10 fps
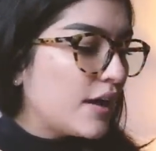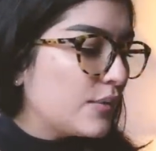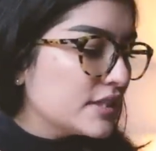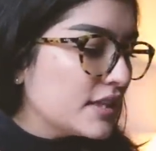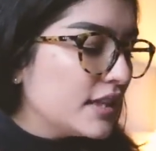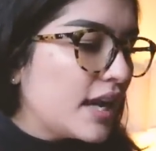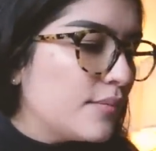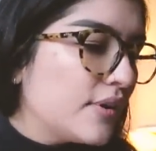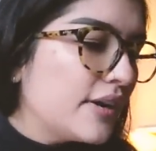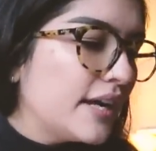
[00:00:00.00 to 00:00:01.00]
I went to the
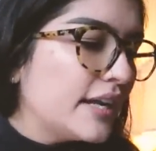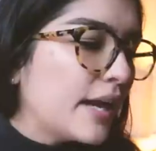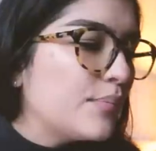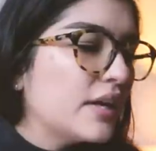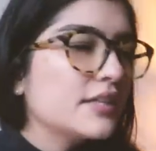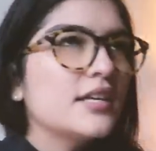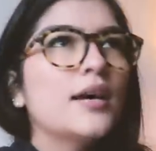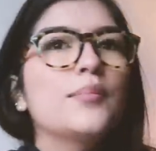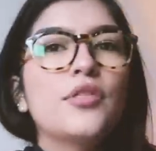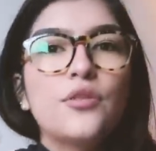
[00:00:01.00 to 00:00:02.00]
library and I picked
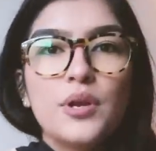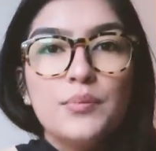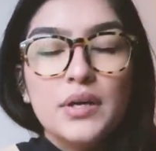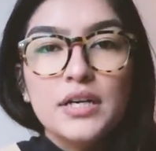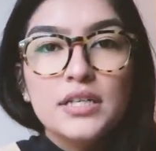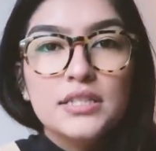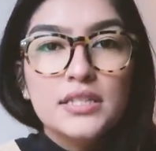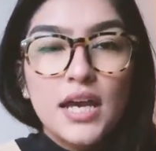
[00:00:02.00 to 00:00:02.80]
up three books.